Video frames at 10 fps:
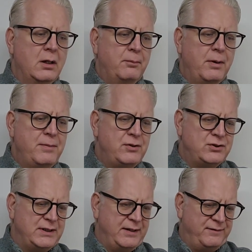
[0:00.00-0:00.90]
But I'm going to
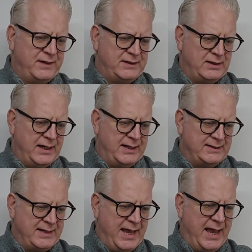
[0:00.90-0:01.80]
see if this
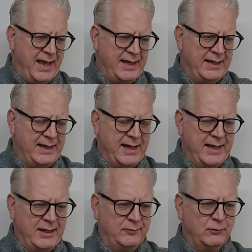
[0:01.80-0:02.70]
is a
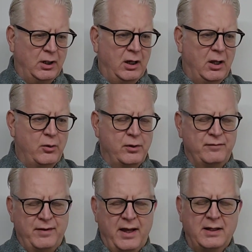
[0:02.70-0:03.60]
clone
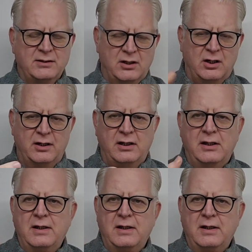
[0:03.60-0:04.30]
of that, or,